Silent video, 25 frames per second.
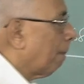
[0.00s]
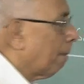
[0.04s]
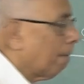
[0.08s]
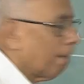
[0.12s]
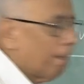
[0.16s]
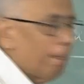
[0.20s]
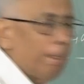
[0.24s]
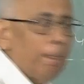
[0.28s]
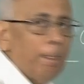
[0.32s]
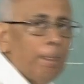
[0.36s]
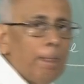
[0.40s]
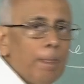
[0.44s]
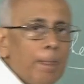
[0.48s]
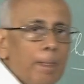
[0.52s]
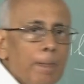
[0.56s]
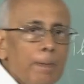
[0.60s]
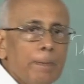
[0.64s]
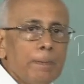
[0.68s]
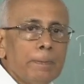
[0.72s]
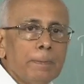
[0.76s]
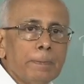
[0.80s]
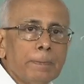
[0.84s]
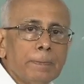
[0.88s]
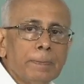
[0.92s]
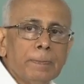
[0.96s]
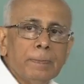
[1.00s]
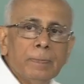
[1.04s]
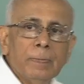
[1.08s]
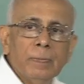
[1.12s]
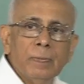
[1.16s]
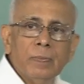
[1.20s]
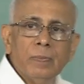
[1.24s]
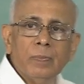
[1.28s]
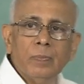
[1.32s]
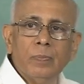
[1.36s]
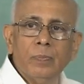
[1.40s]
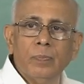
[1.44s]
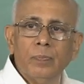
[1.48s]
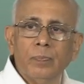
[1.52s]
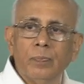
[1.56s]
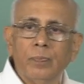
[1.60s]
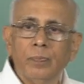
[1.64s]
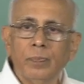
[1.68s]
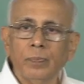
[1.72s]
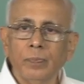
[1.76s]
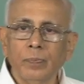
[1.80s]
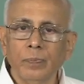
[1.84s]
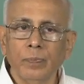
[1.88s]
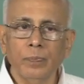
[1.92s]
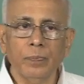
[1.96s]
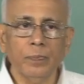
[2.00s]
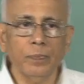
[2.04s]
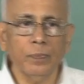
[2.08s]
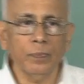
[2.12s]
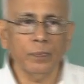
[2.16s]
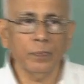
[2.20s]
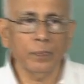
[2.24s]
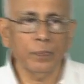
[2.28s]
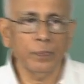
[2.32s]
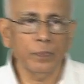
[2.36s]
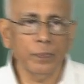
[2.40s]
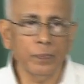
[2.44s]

[no speech]